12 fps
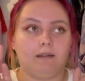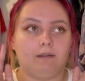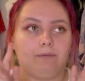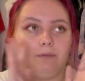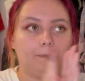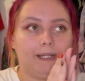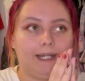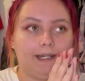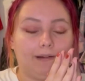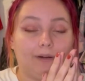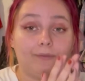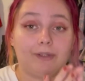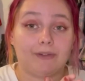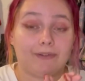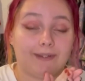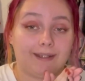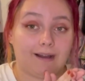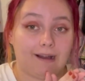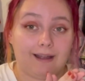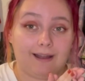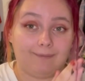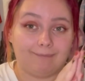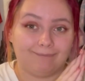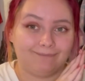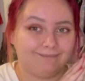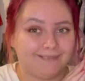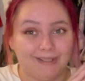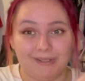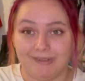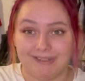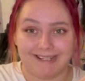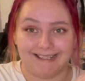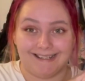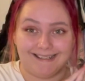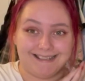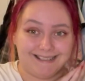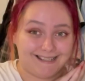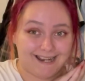For me, obviously, I am hugely into